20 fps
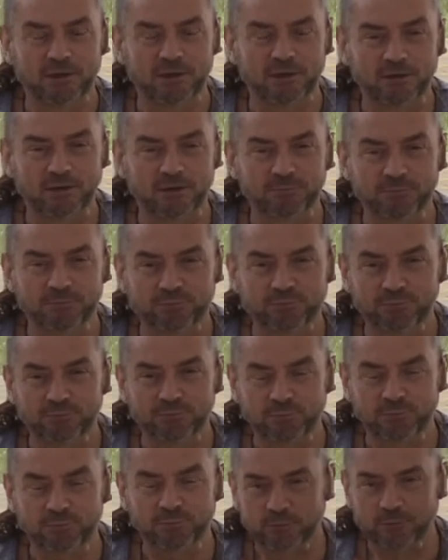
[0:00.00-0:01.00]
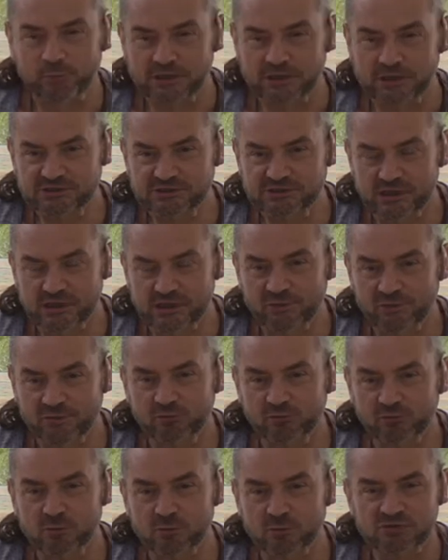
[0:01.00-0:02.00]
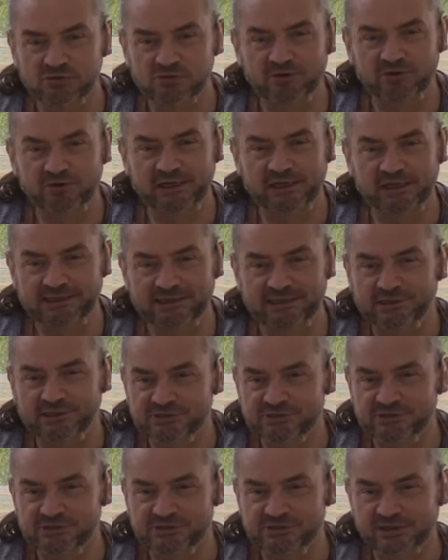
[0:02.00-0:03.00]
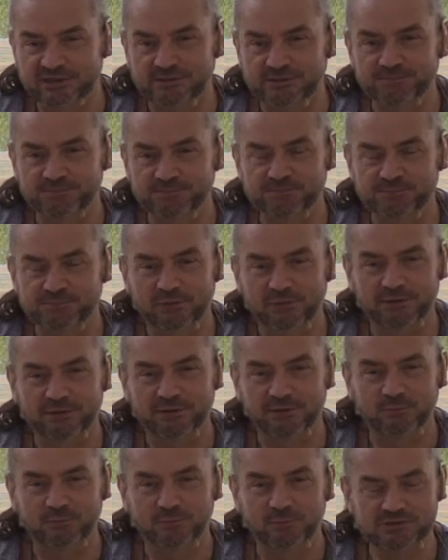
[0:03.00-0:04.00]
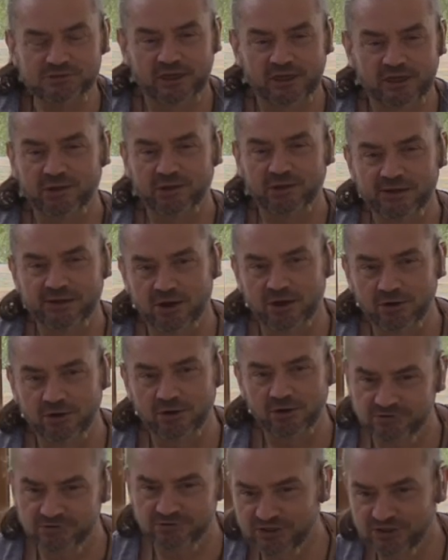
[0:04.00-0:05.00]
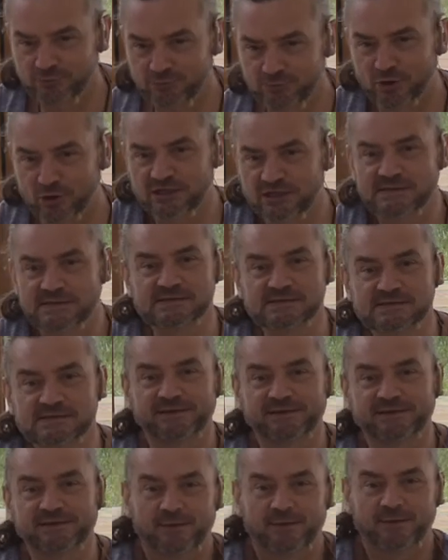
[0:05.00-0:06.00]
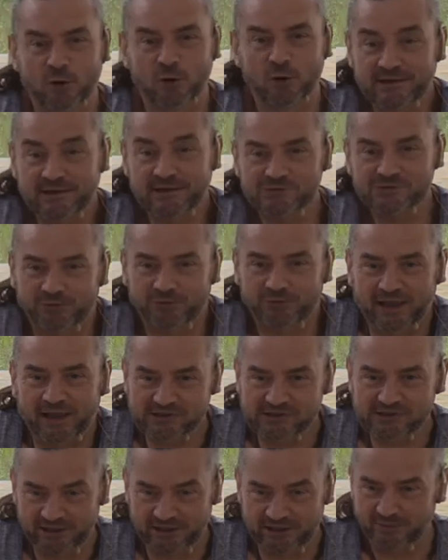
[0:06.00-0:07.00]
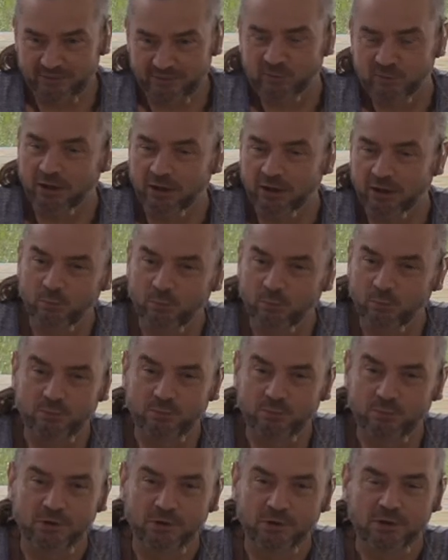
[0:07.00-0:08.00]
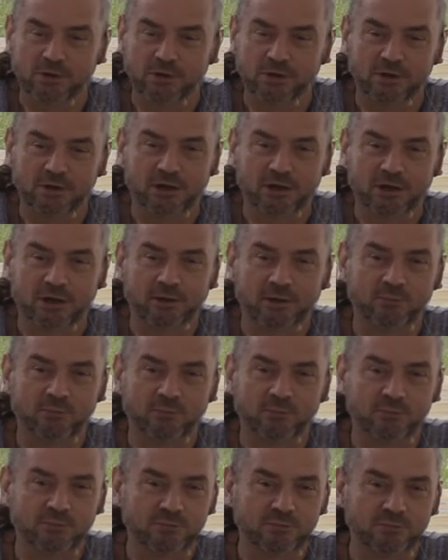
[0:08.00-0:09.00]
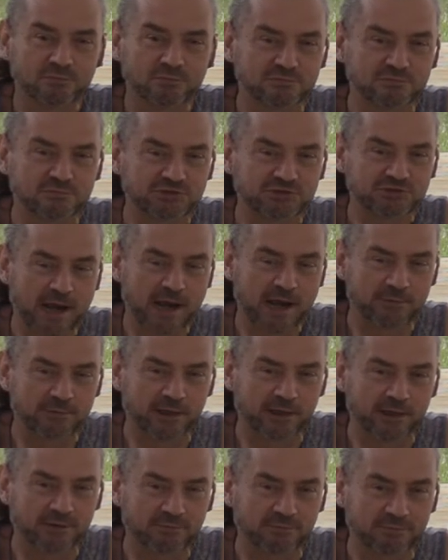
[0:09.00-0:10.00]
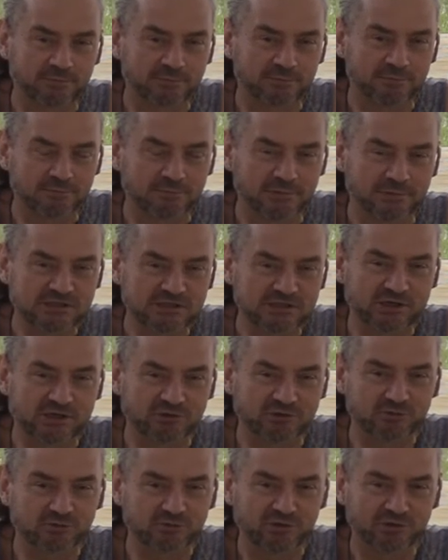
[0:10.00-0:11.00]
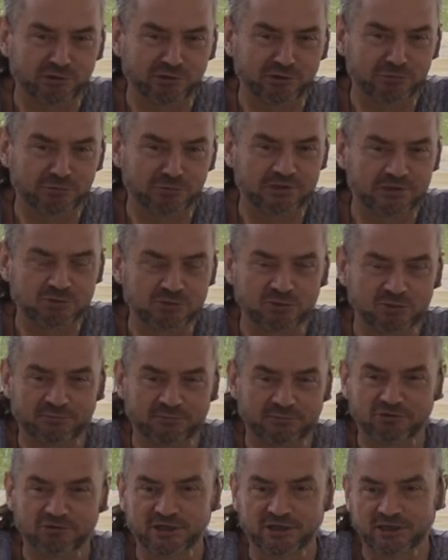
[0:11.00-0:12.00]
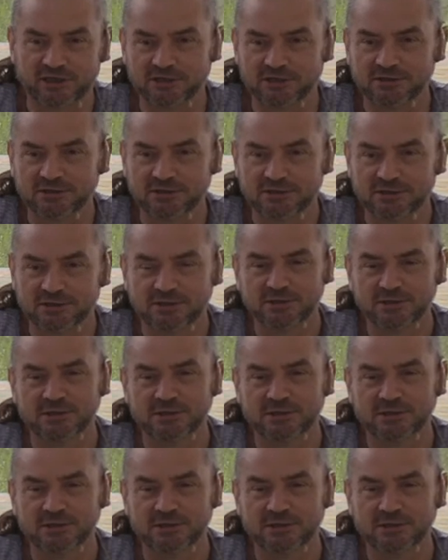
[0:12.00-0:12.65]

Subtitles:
But it's in the realms of ideas, you see. Because I can't see practice, I'm not interacting. I'm sharing myself with you. Is all I'm doing here.